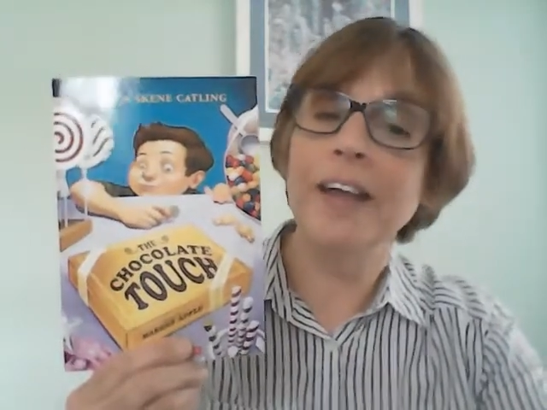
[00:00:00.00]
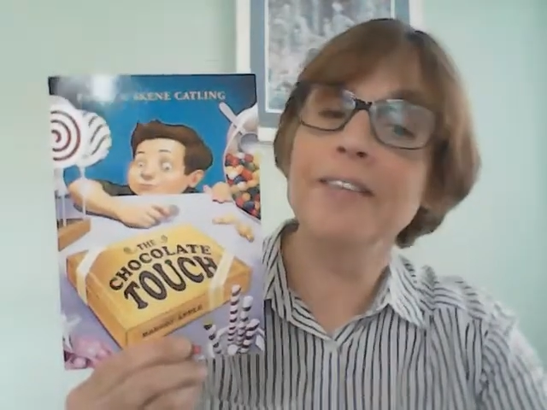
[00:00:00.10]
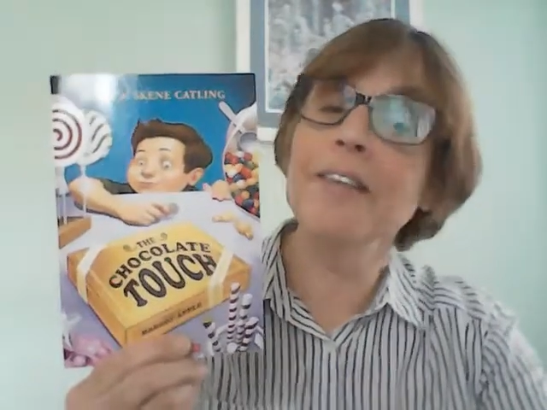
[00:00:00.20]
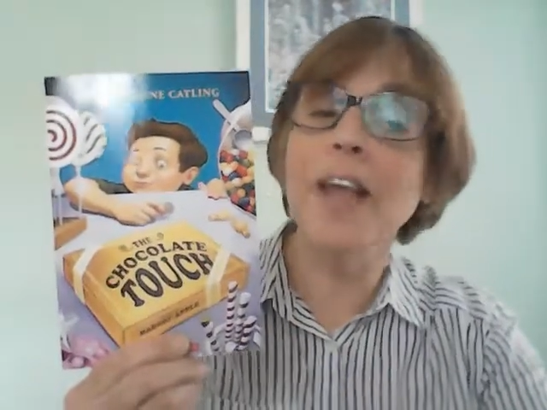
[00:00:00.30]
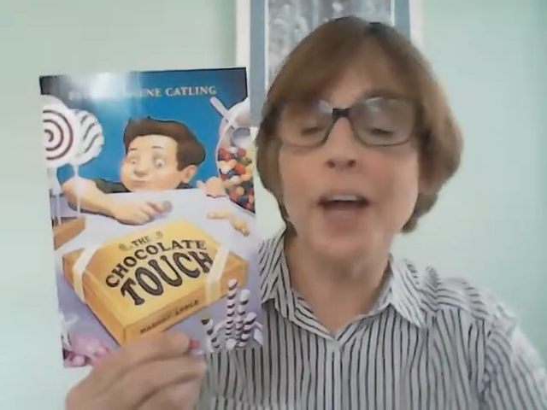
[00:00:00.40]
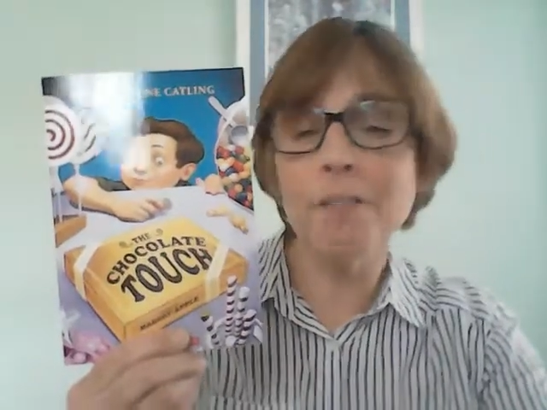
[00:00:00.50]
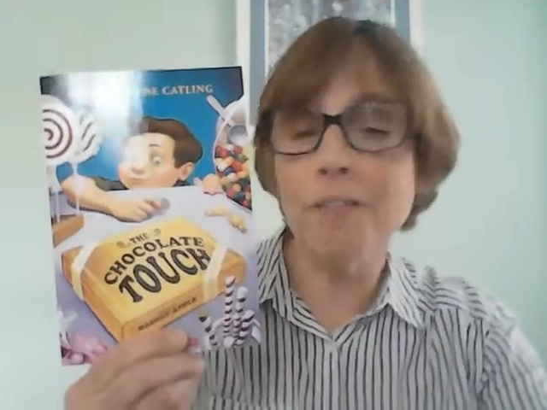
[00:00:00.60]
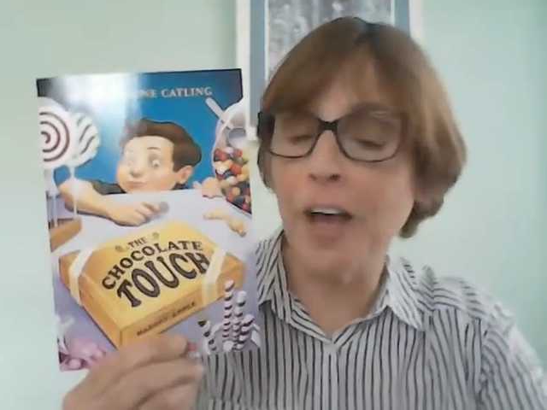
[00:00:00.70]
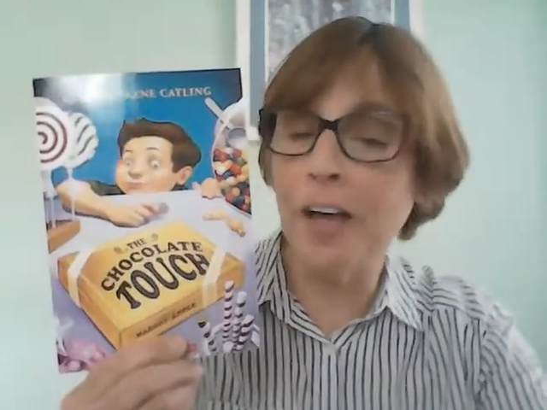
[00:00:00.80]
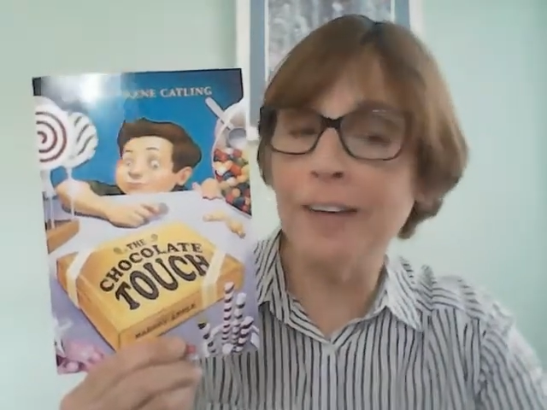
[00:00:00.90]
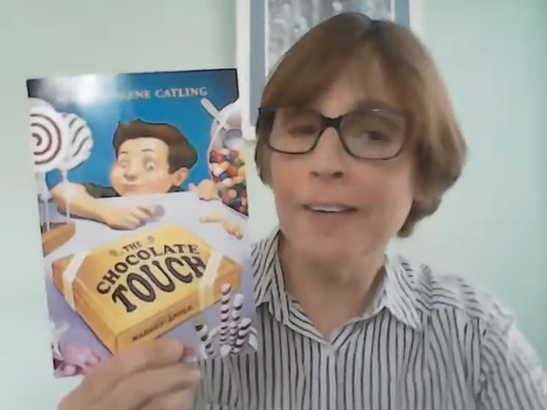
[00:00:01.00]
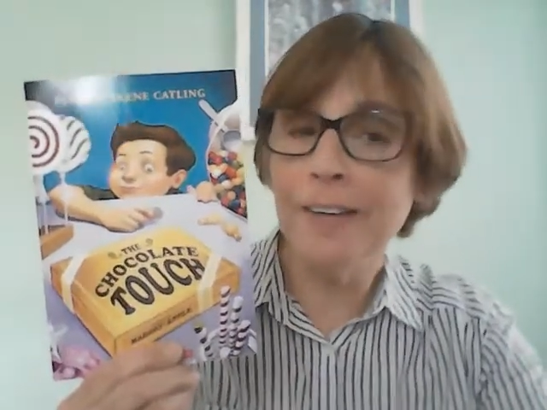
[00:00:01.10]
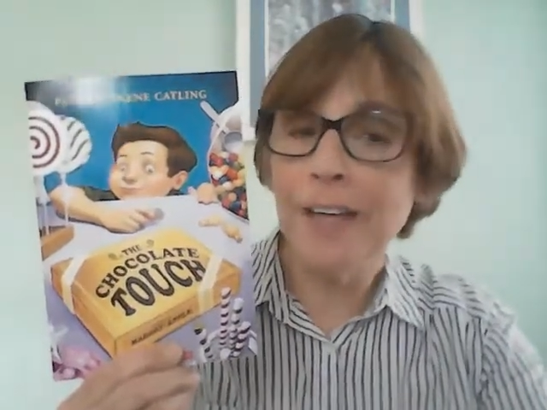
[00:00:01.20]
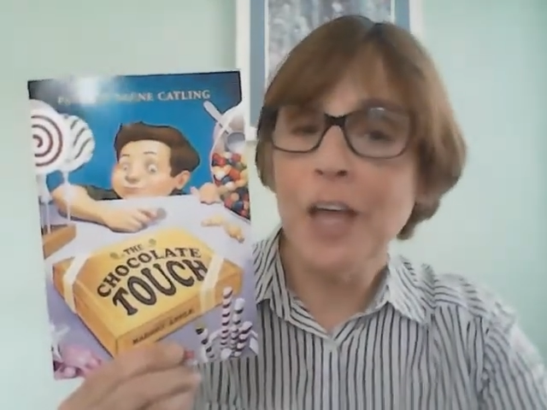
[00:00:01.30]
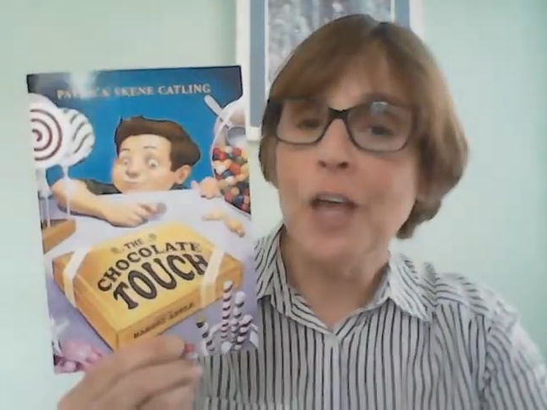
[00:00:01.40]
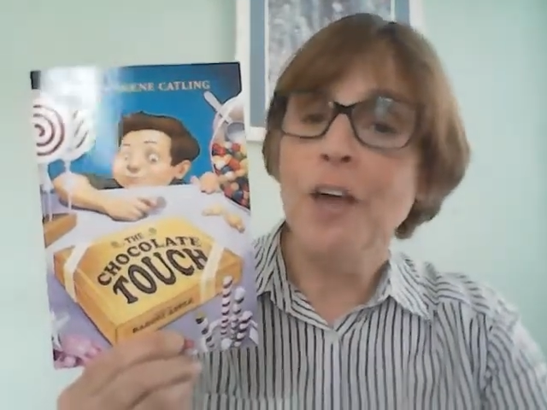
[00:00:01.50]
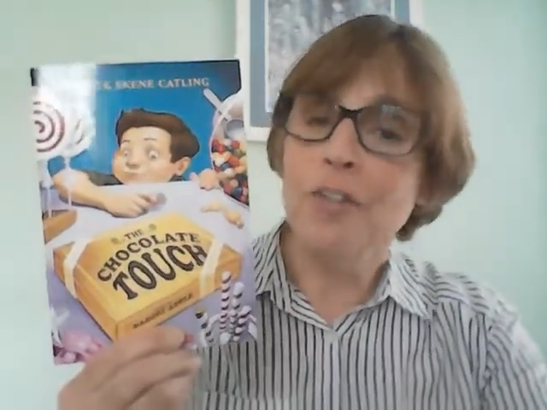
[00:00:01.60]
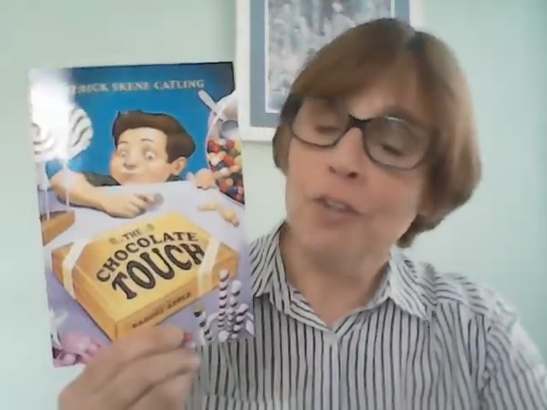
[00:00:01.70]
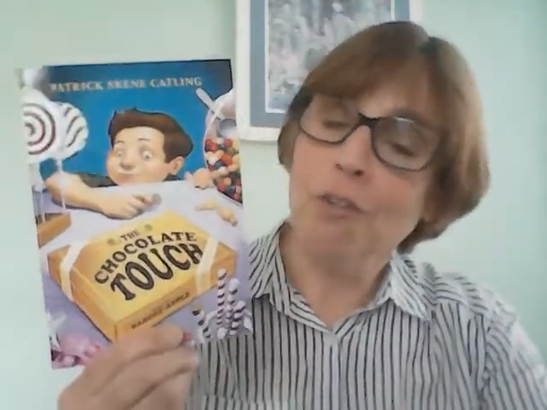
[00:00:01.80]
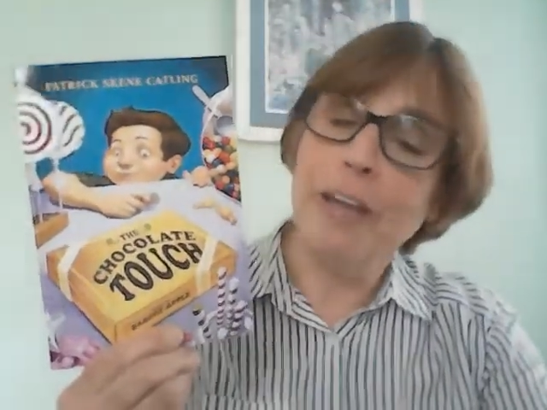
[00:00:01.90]
is a lot of fun.
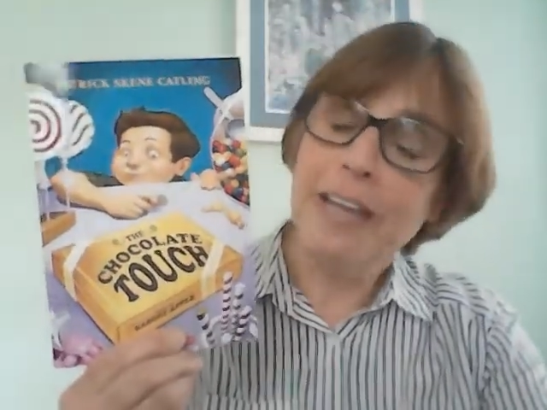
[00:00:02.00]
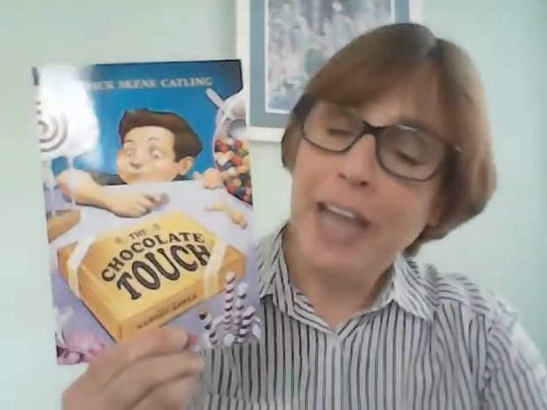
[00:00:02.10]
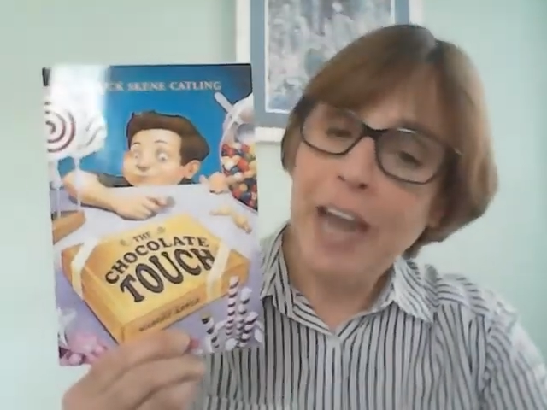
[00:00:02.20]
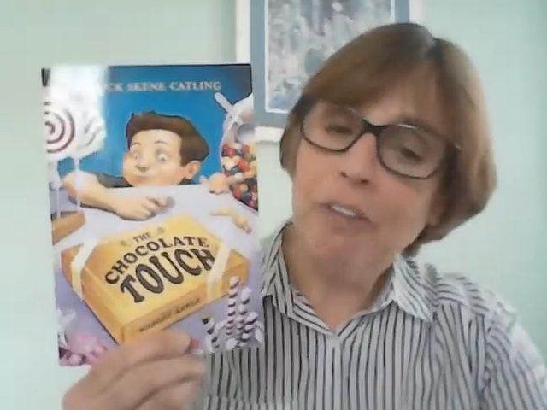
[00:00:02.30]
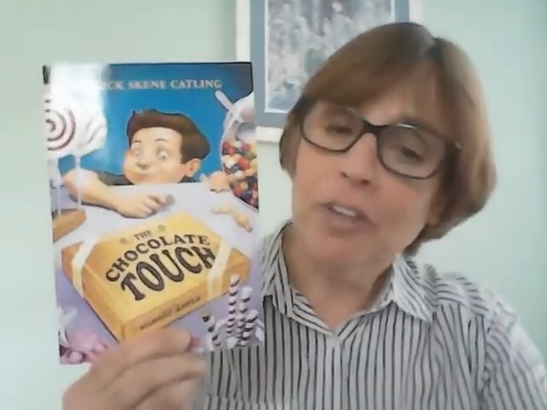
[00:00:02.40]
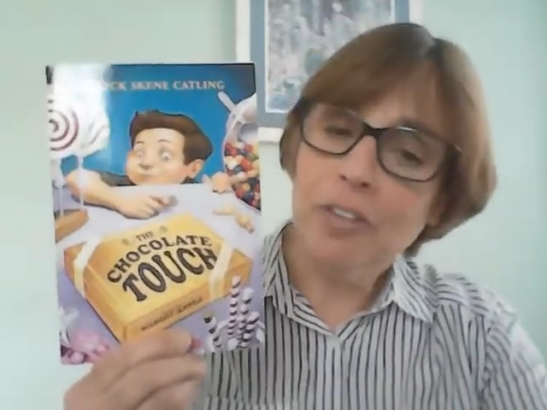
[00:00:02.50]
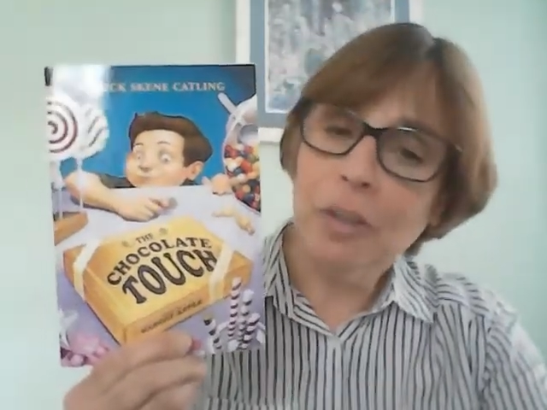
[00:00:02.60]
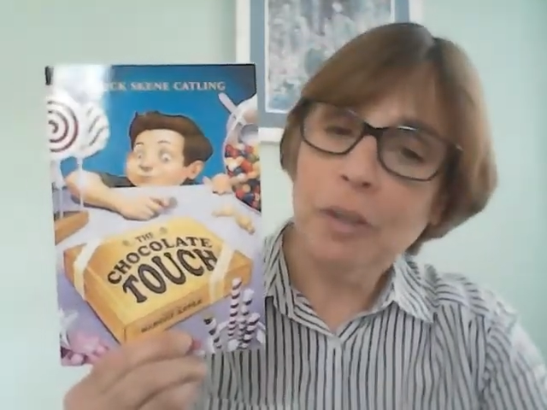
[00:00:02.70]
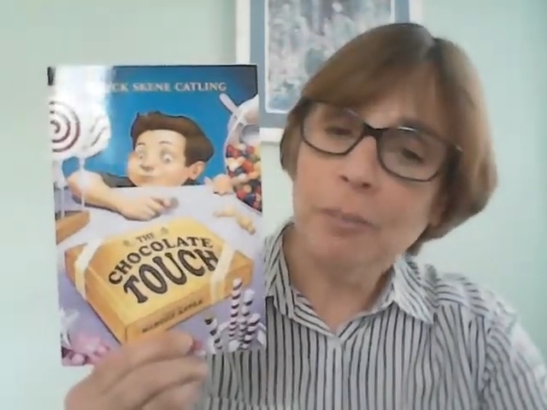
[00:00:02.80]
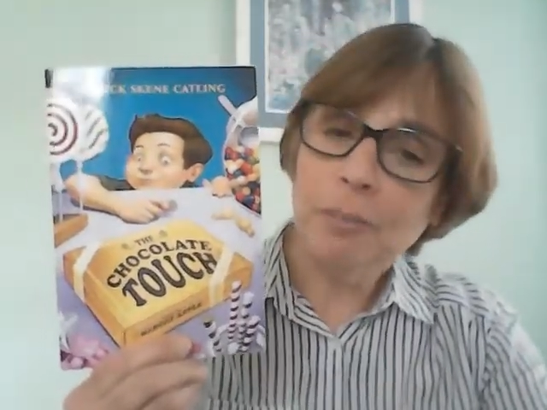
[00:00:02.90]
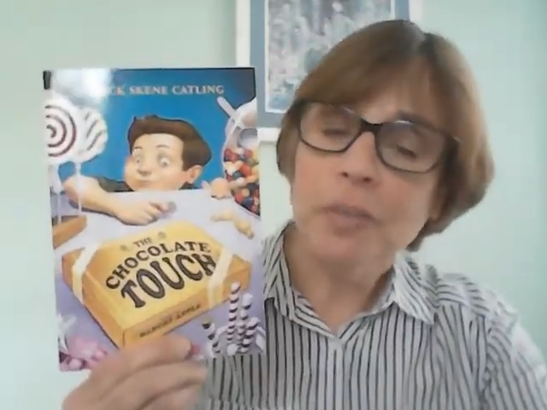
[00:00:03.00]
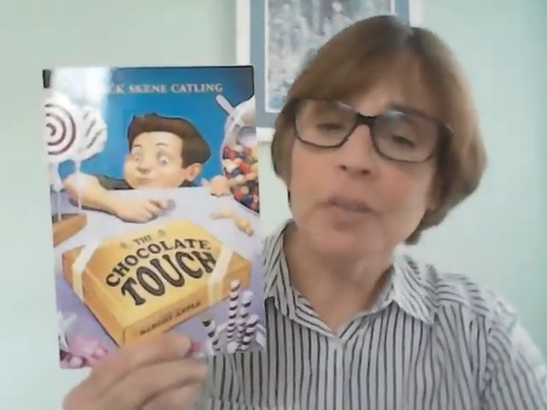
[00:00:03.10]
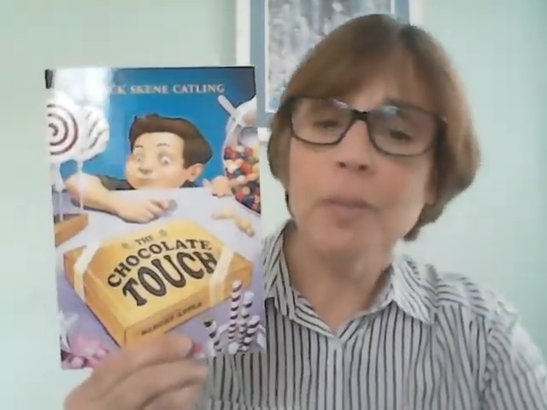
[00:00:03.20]
It's a great character